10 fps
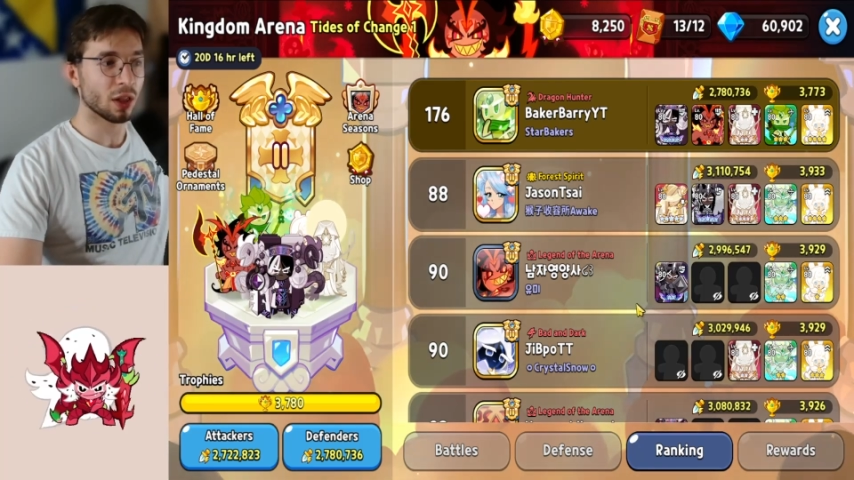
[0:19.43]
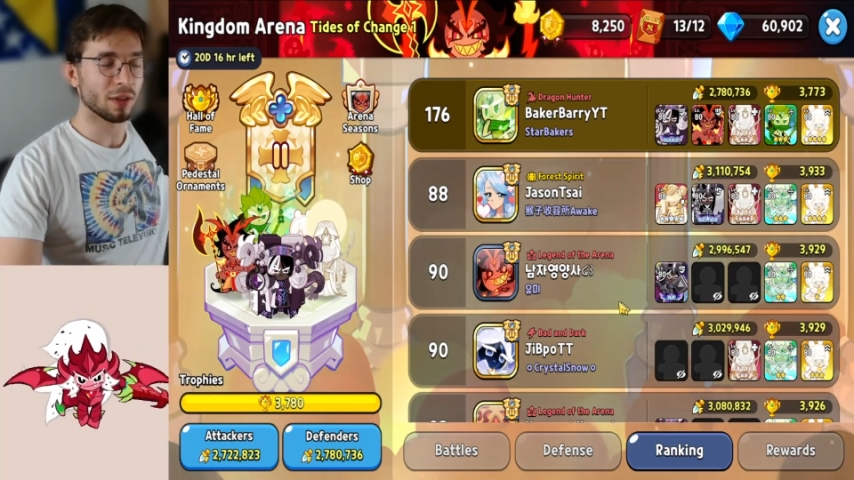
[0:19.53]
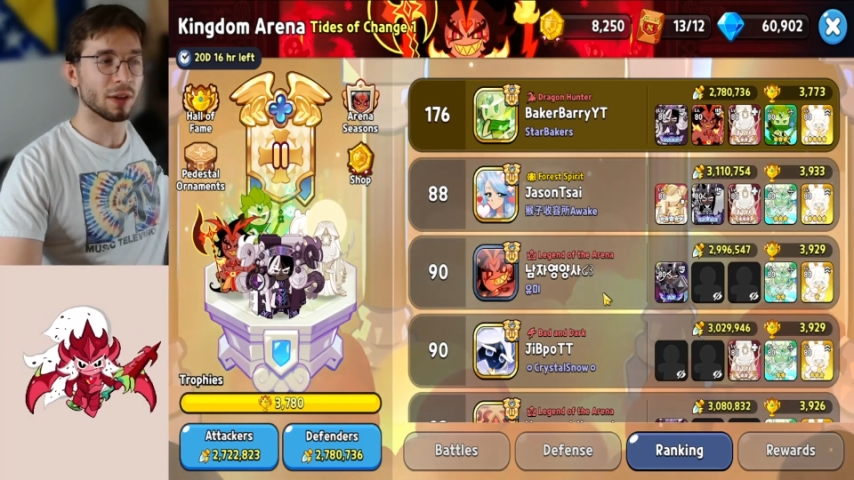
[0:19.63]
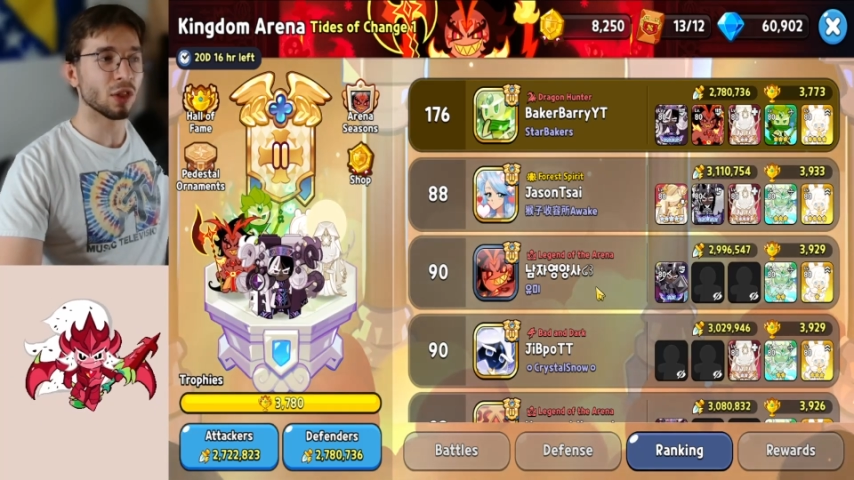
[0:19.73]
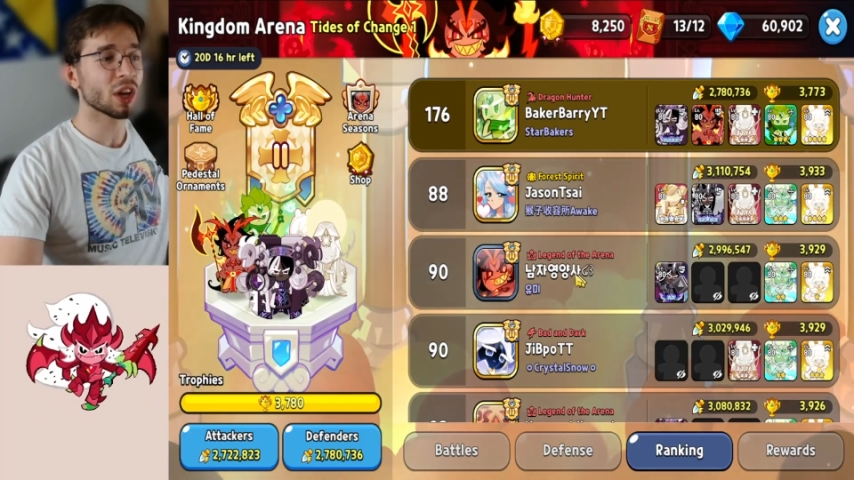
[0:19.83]

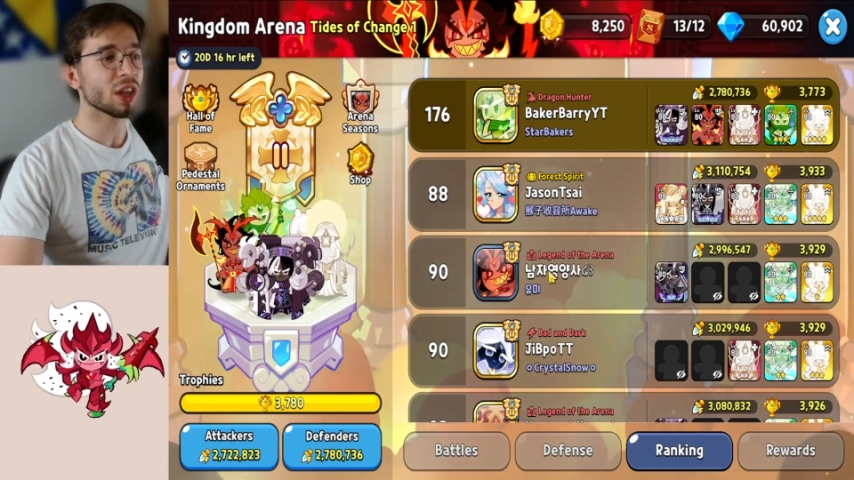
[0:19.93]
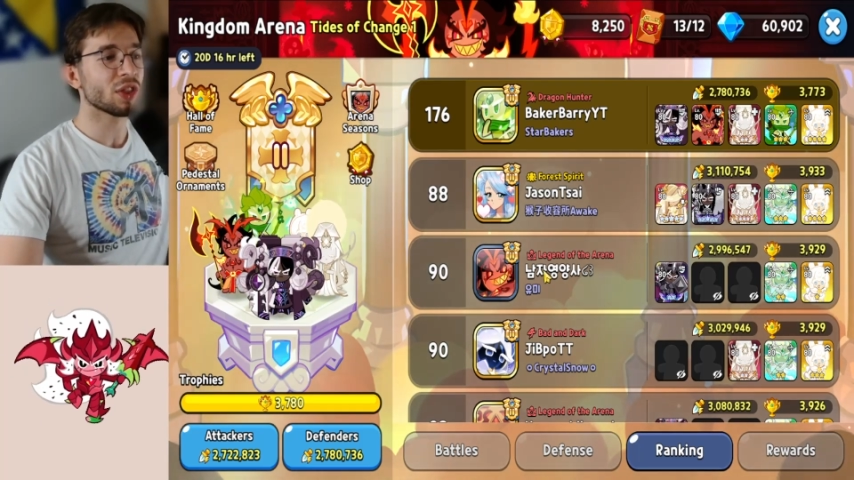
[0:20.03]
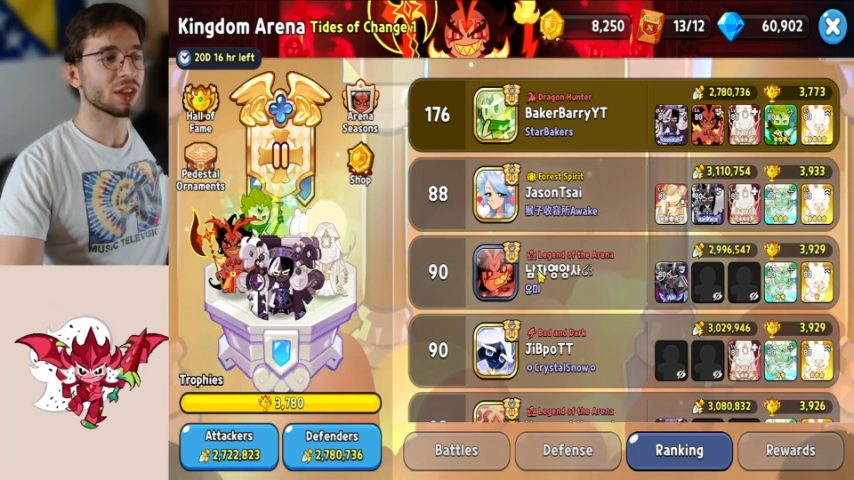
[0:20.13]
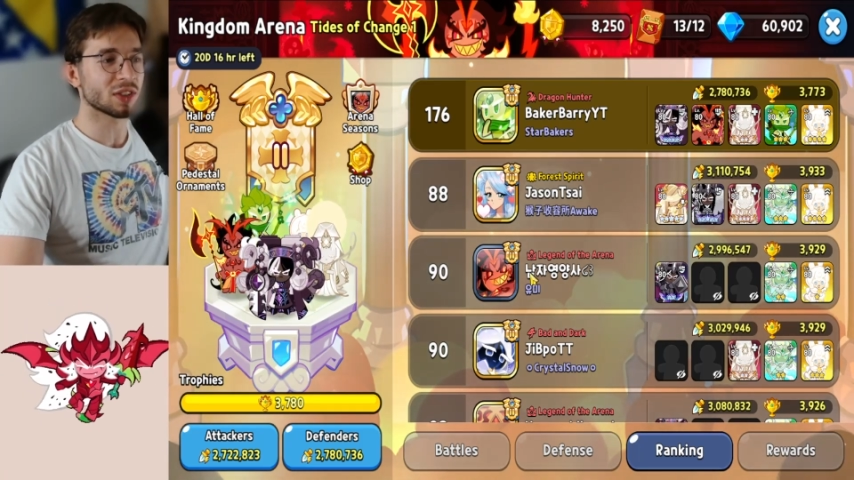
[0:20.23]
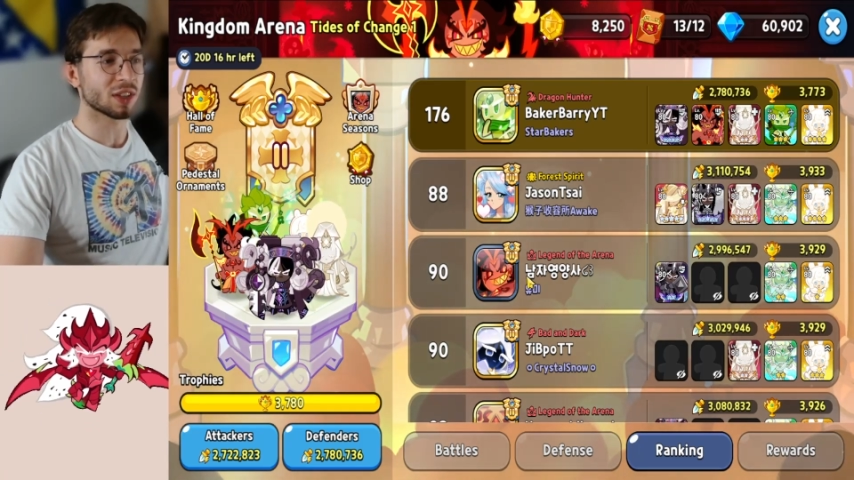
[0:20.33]
Look at
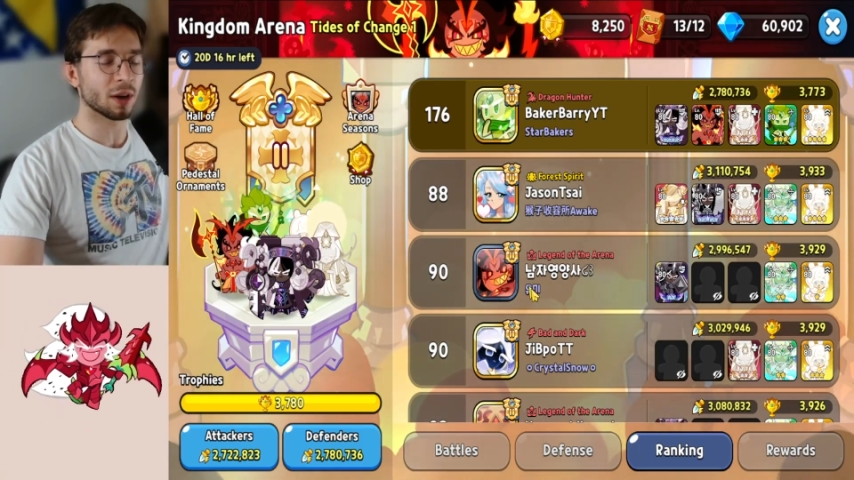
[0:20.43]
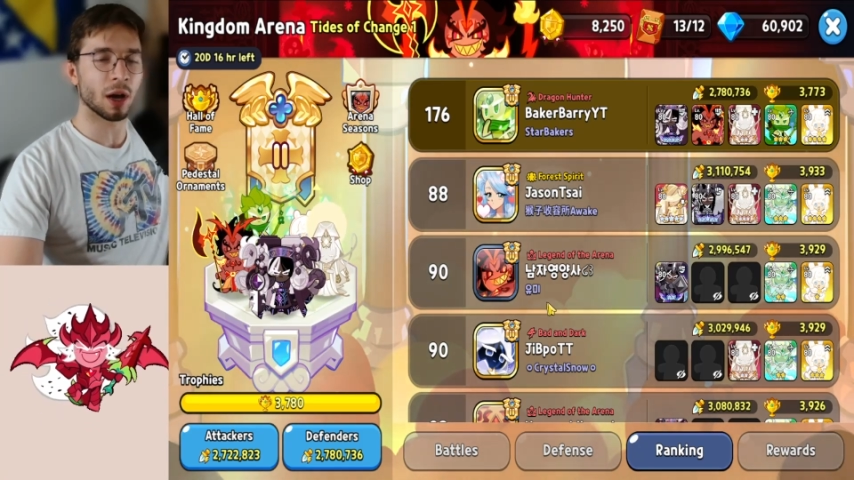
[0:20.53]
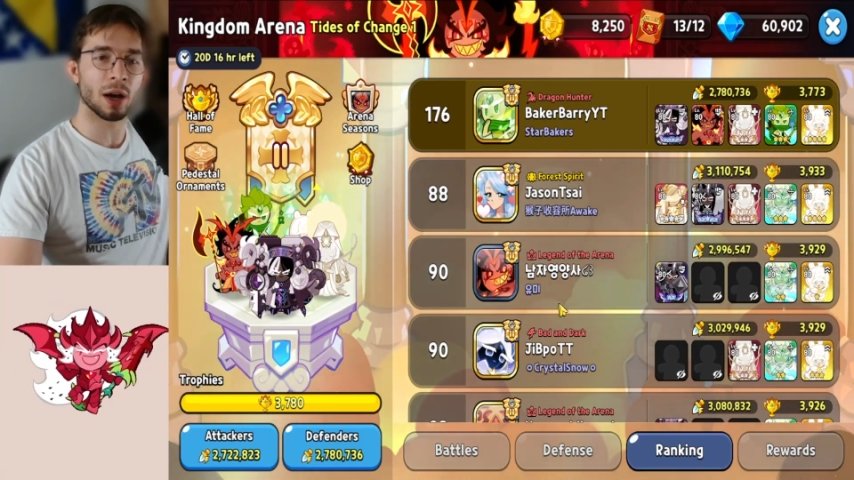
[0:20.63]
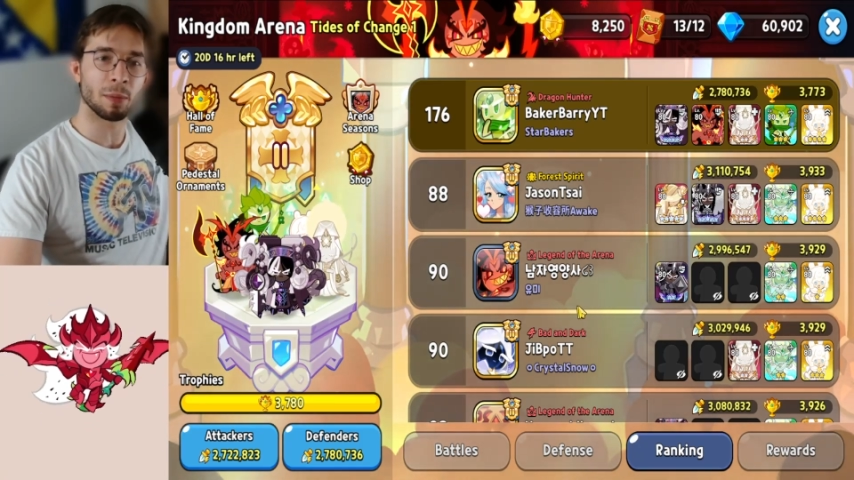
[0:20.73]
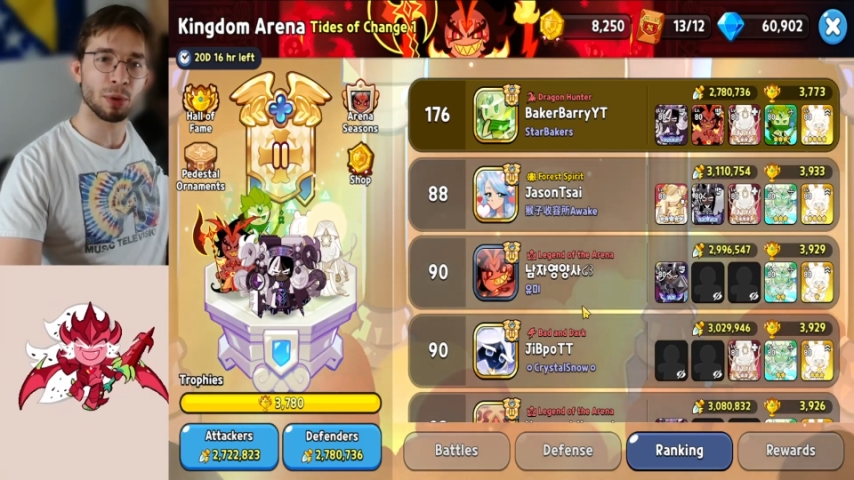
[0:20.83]
this
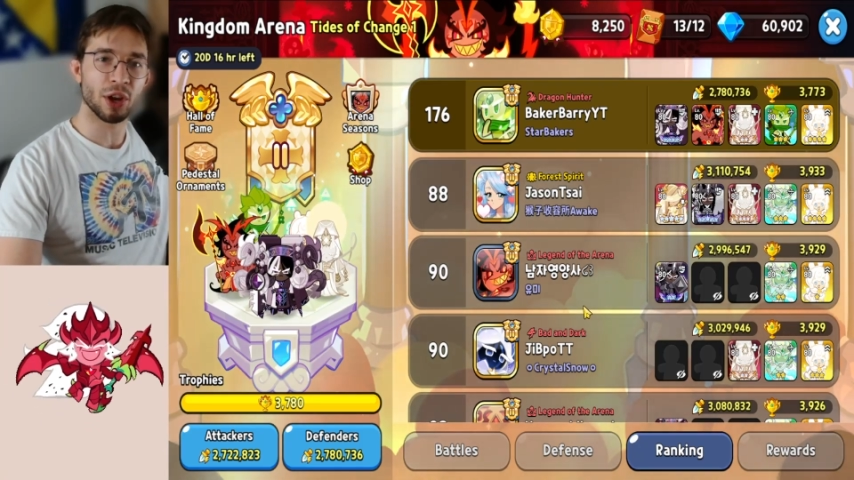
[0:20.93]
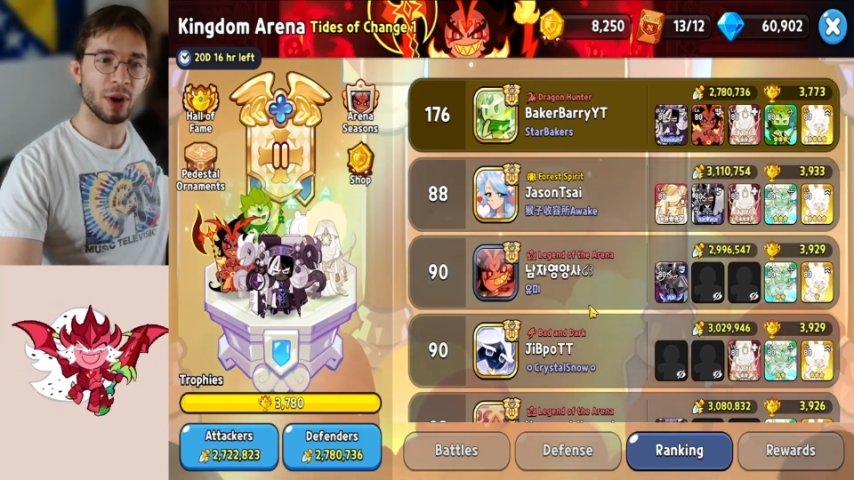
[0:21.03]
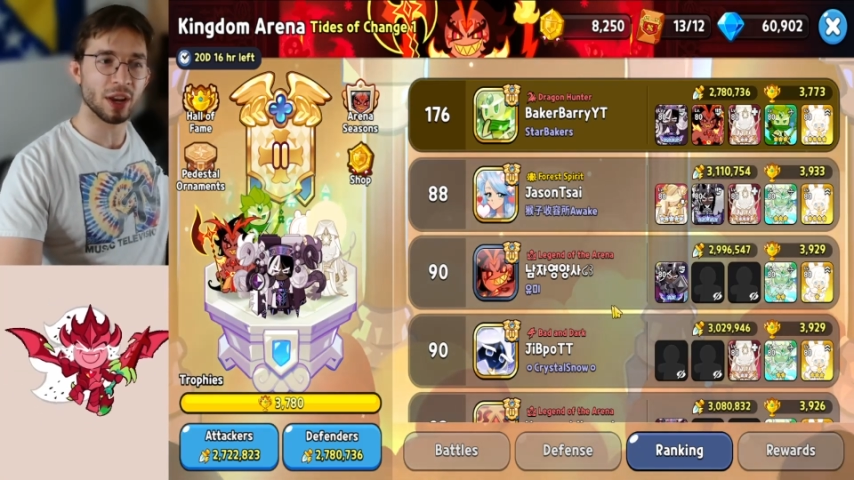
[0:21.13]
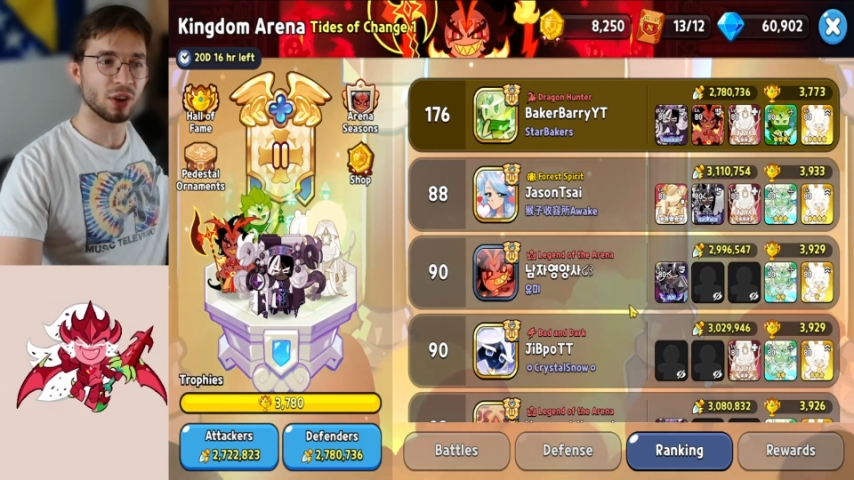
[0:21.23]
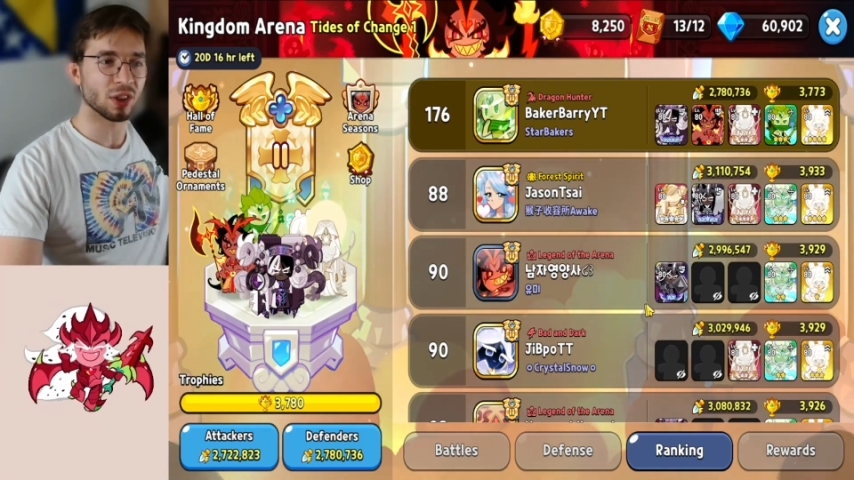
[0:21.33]
player right here,